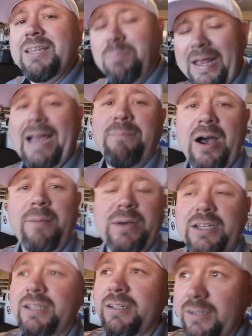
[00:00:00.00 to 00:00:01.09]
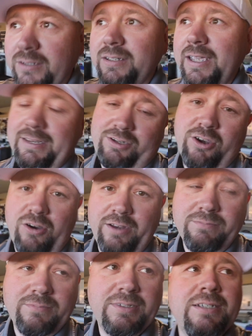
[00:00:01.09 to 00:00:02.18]
the Black Mamba is gone.
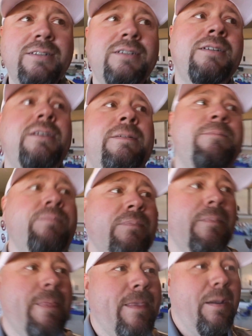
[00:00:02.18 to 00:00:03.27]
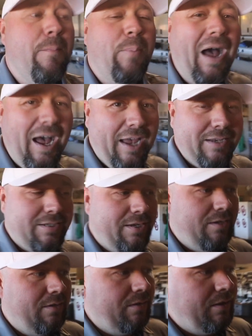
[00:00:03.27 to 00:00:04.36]
But
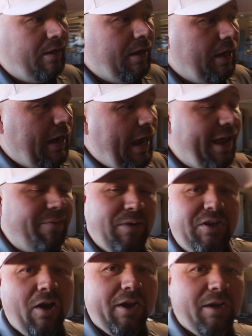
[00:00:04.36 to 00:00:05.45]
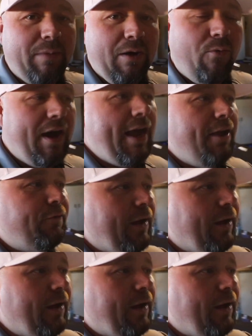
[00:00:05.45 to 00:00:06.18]
I had been talking to my wife